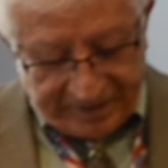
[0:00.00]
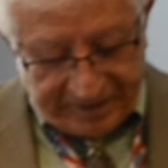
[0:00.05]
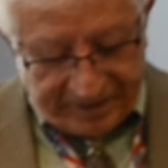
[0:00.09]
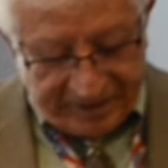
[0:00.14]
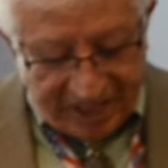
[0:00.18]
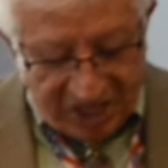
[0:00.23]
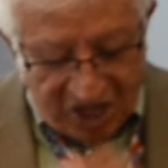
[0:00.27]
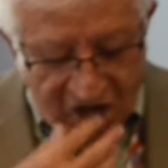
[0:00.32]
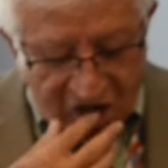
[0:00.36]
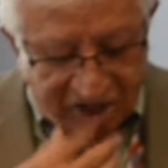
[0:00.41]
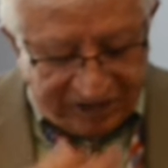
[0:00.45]

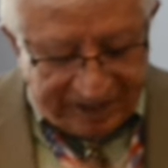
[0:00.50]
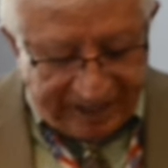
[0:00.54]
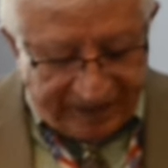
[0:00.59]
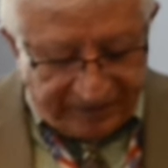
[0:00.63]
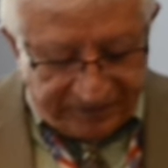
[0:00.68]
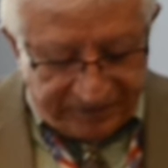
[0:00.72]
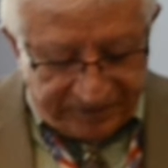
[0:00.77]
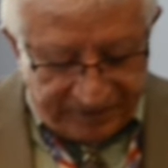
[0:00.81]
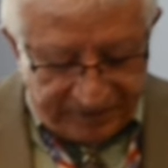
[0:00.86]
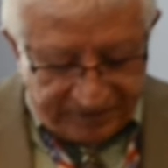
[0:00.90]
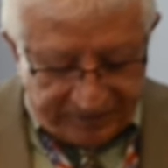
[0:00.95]
Then I
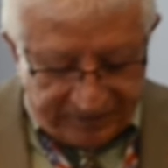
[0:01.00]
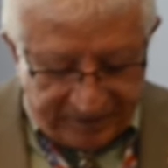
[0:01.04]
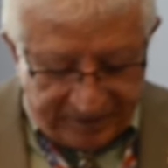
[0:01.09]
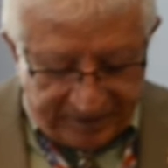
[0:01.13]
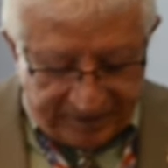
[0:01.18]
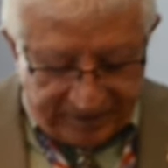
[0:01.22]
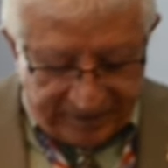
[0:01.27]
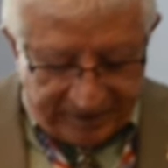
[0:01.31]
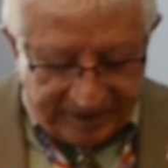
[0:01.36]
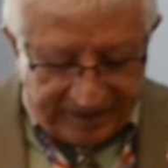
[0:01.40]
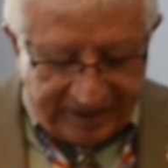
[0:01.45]
left
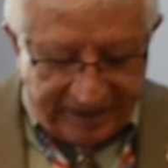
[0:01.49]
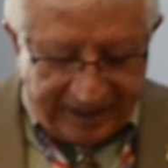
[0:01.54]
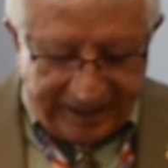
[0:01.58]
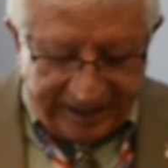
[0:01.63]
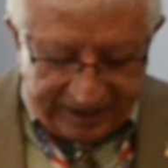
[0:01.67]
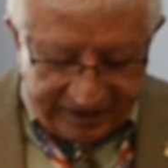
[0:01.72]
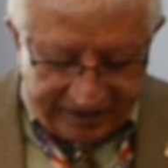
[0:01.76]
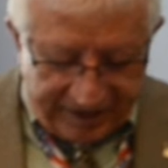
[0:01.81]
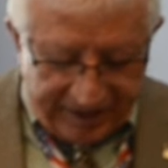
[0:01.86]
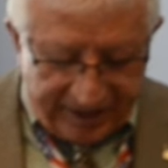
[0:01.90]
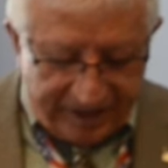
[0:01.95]

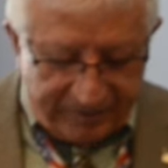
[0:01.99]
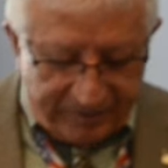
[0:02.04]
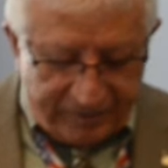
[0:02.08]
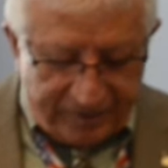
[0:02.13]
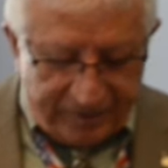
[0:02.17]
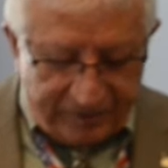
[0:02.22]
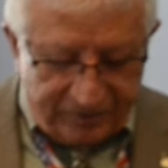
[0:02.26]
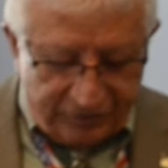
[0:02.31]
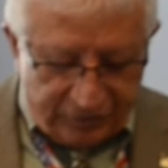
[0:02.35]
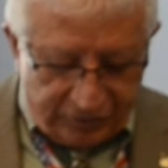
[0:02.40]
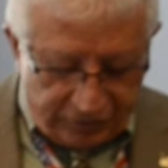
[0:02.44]
and came
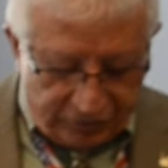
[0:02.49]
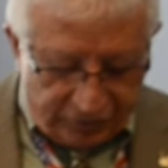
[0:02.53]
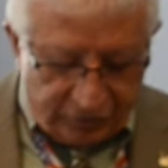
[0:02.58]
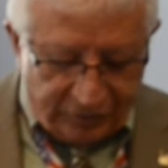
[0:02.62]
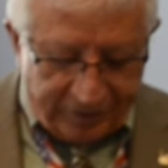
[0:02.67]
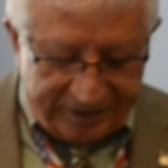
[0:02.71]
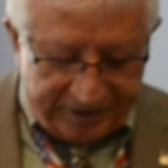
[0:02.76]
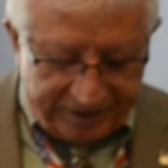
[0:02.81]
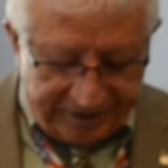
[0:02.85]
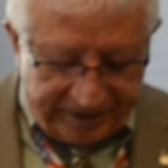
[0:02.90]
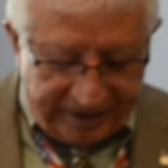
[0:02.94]
to
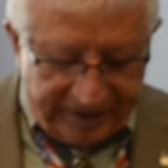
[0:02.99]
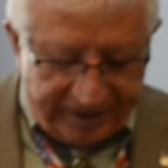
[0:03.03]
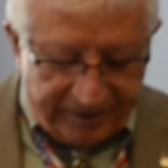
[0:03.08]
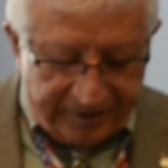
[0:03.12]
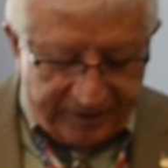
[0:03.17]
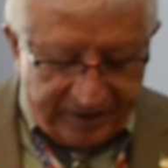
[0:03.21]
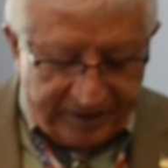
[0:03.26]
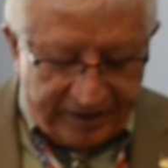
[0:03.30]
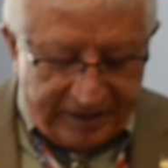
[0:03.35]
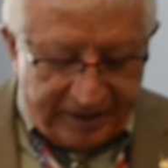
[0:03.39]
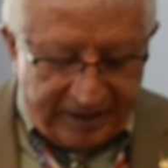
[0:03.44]
USA
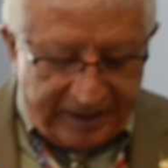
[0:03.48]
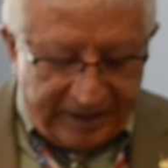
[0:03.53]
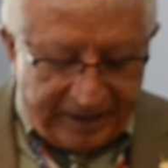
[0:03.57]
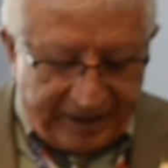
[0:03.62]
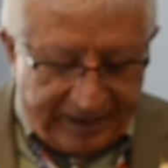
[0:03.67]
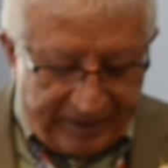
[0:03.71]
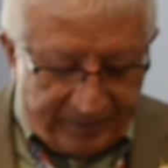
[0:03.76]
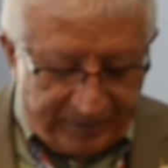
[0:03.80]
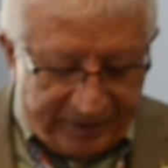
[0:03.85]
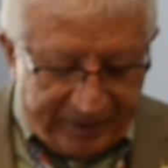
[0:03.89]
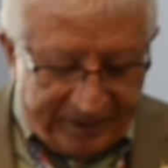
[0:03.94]

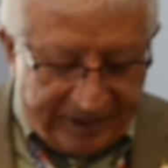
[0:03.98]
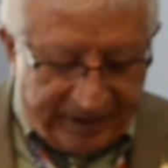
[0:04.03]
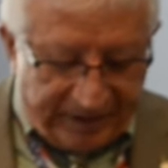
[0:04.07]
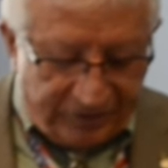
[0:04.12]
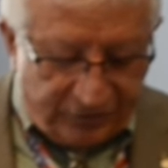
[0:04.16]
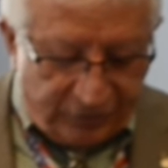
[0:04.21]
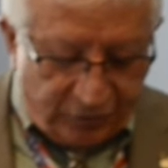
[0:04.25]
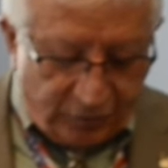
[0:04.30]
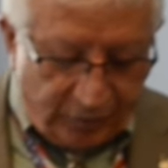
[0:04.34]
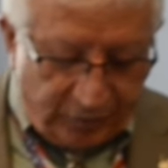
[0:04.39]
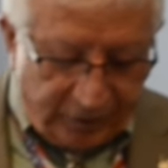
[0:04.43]
and
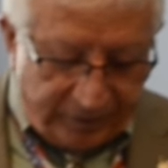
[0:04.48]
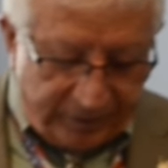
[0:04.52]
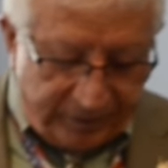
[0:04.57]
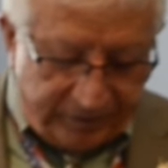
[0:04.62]
began to work.